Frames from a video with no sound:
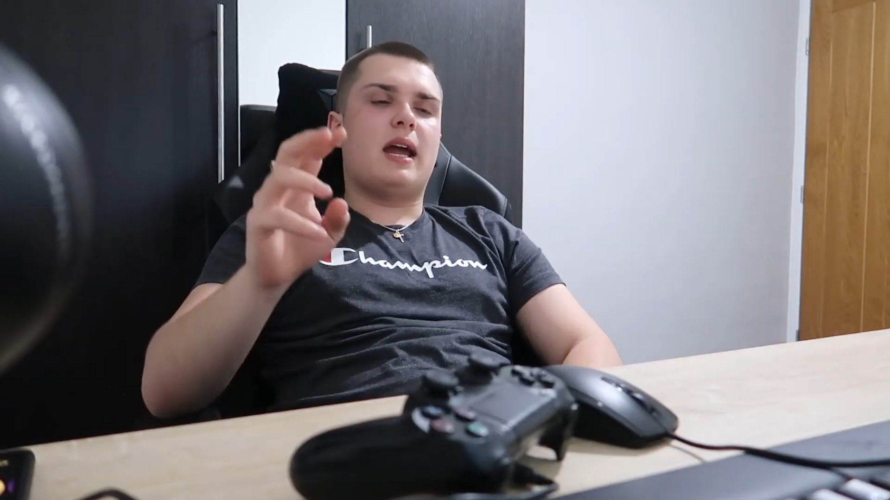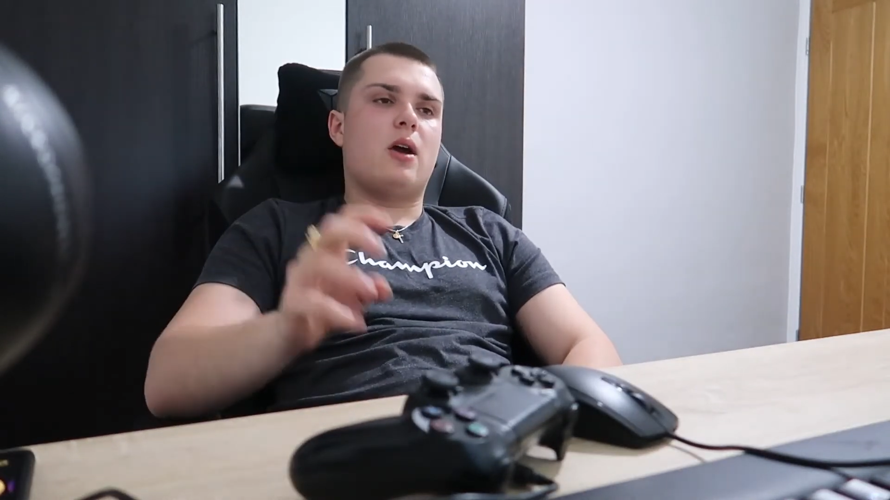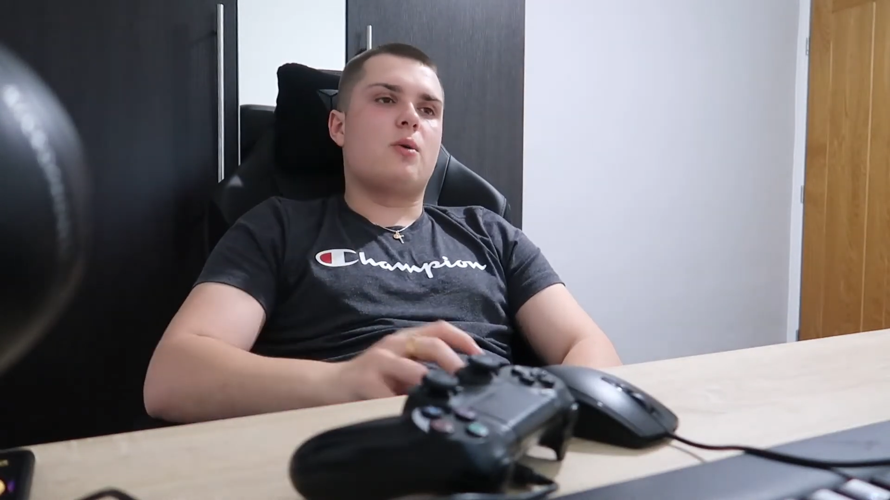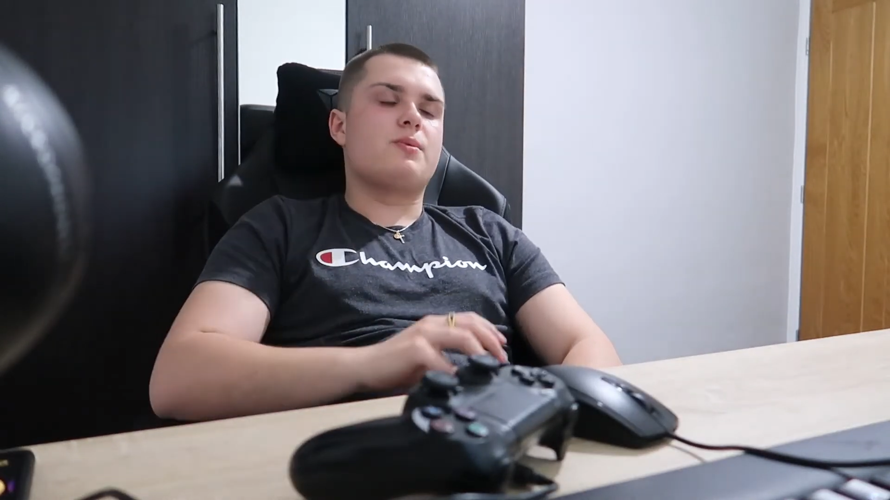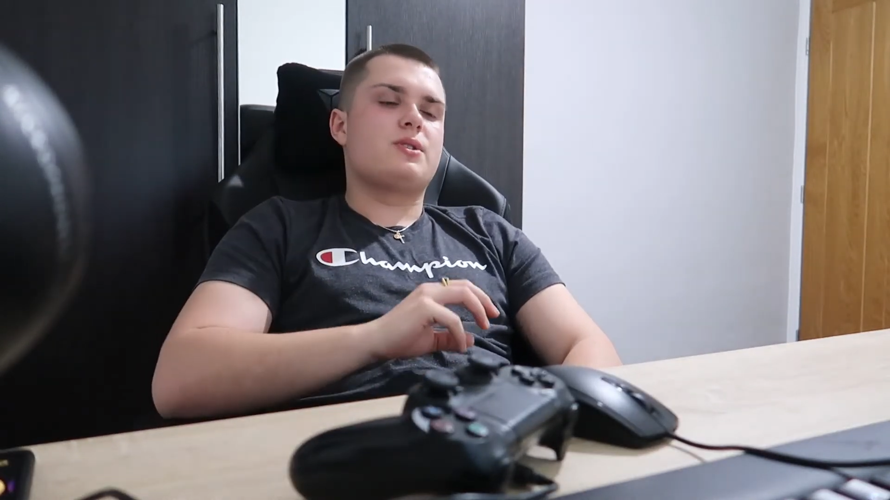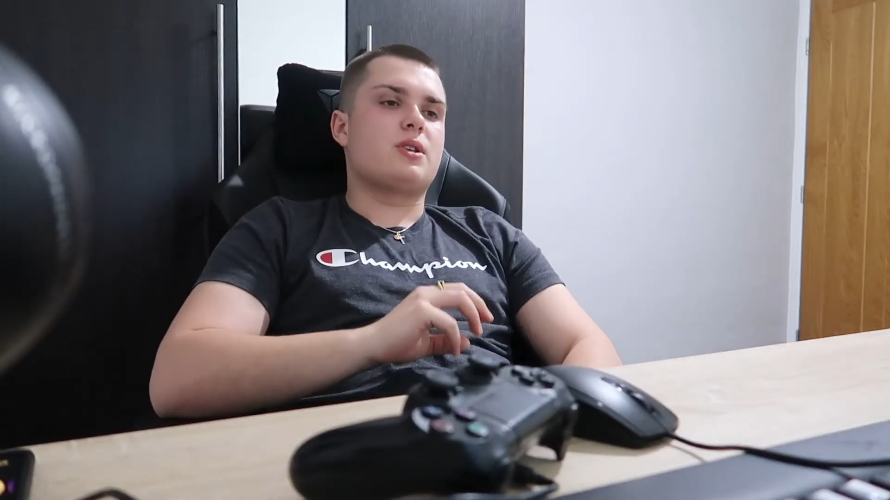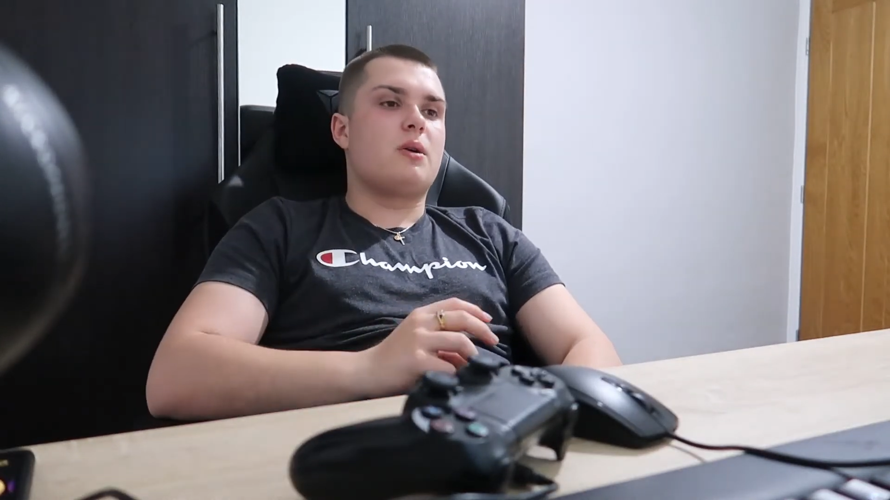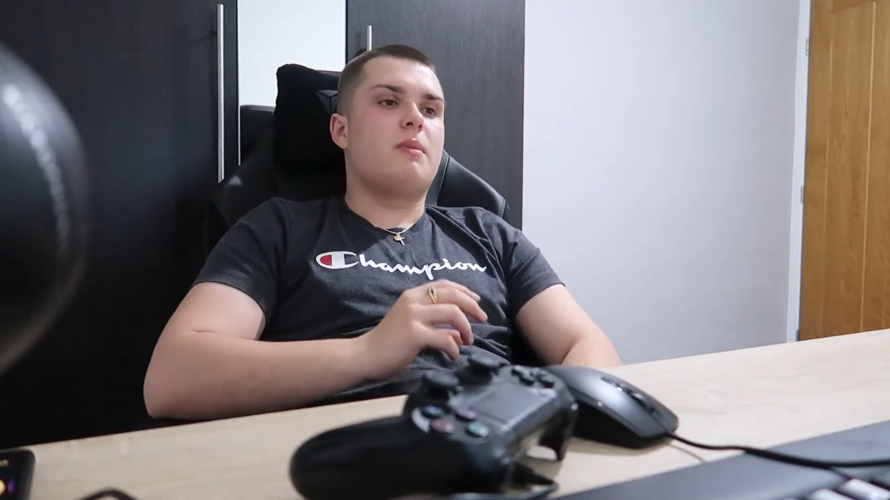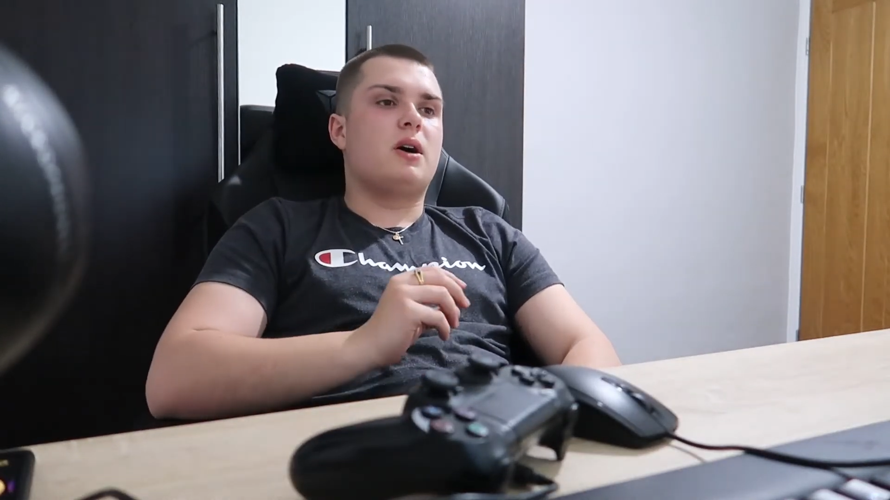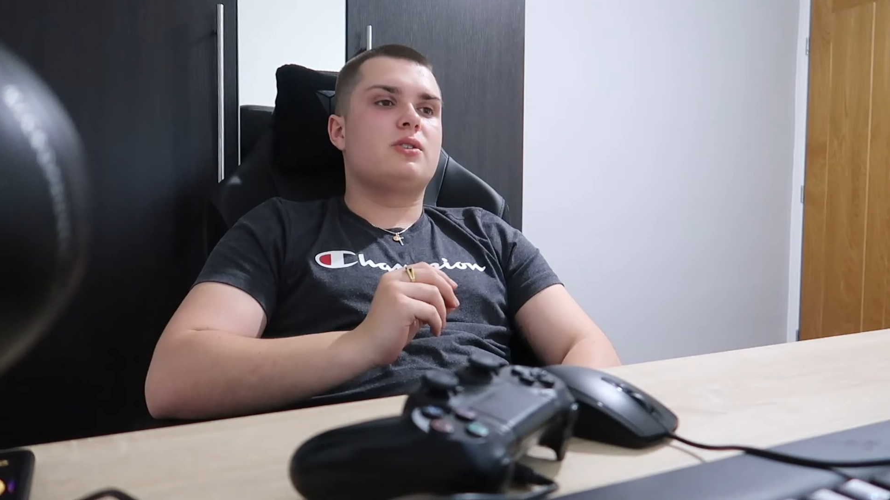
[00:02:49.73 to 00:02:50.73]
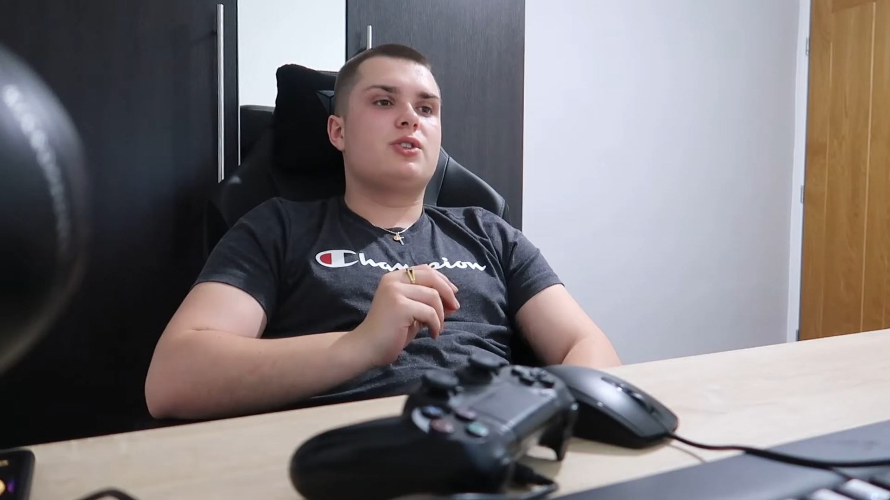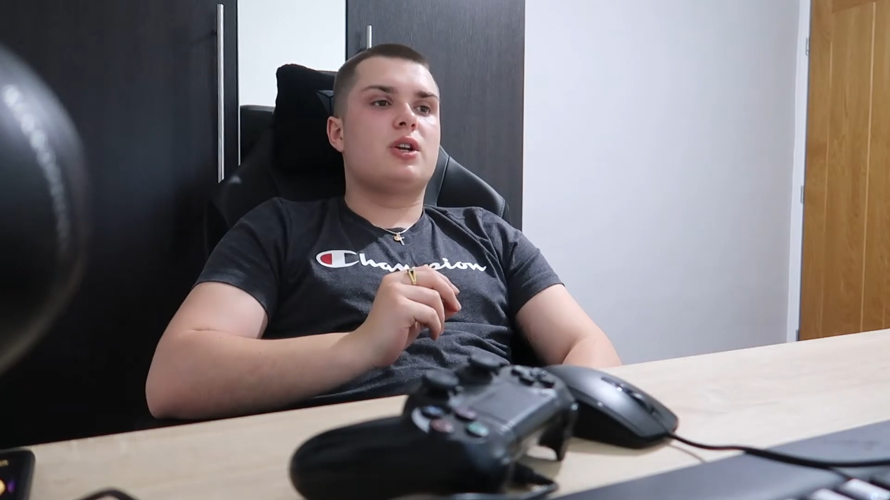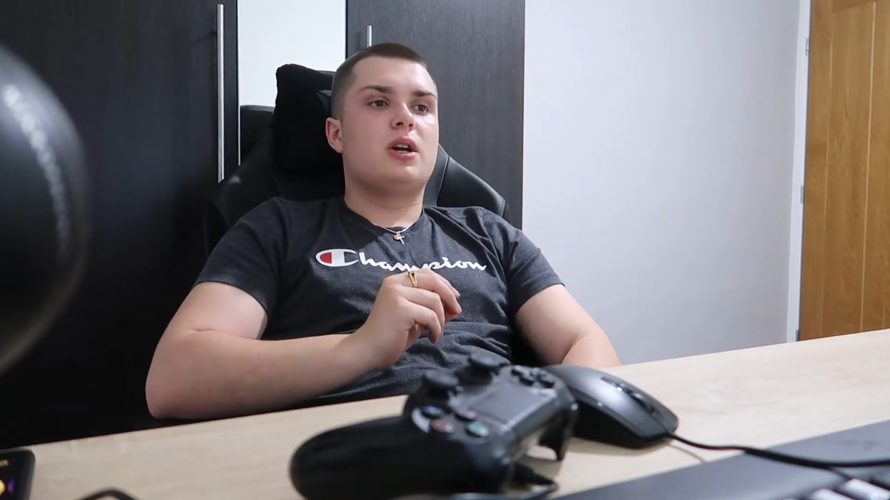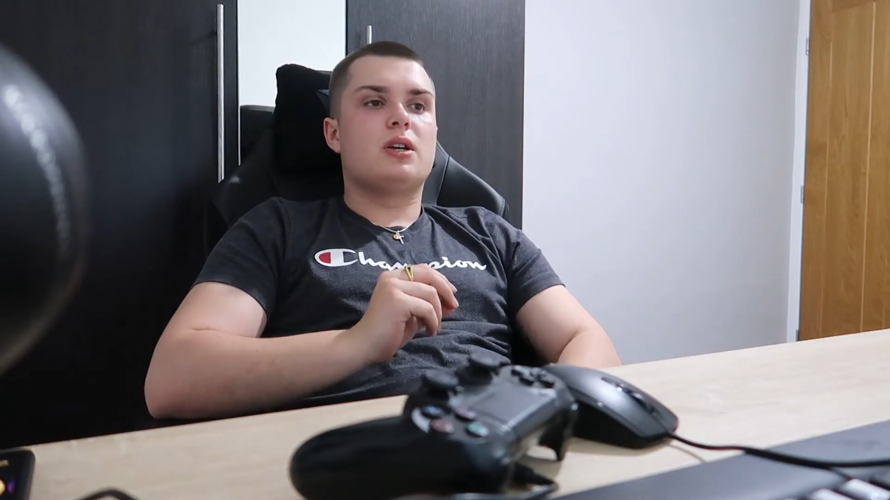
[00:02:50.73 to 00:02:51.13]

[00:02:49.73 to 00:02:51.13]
helped so much.